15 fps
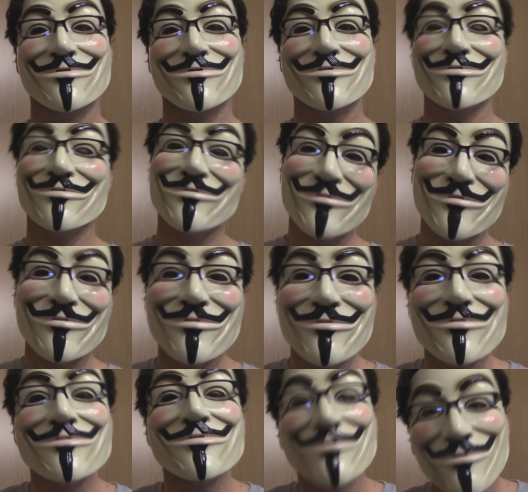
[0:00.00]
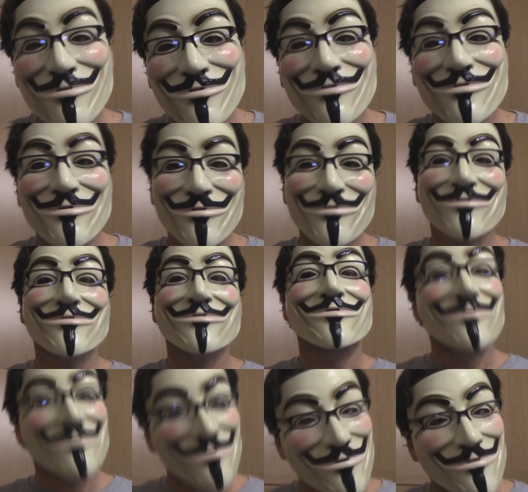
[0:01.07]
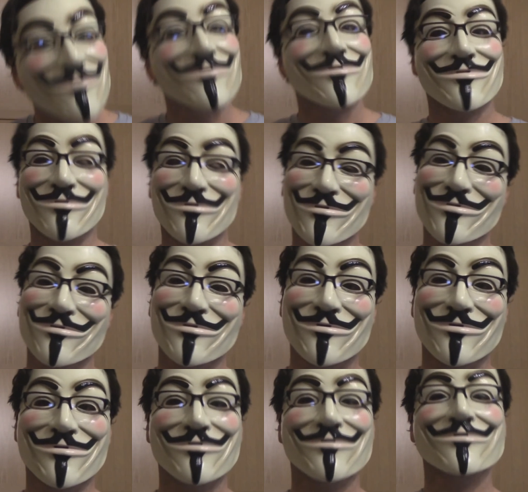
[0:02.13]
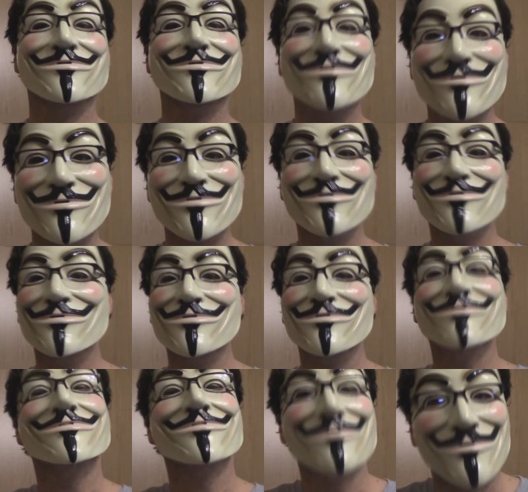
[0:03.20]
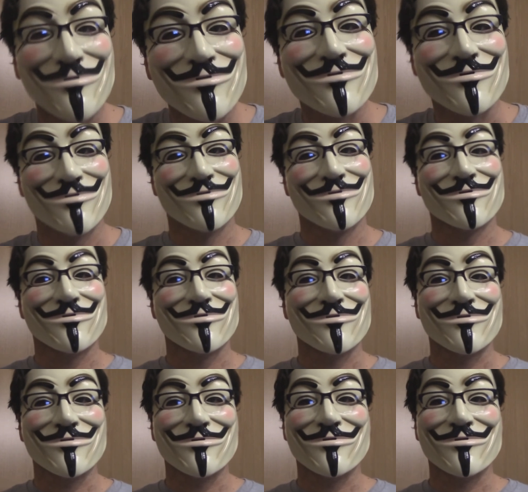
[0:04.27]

It will also make a lot of people an awful lot of money, namely bankers.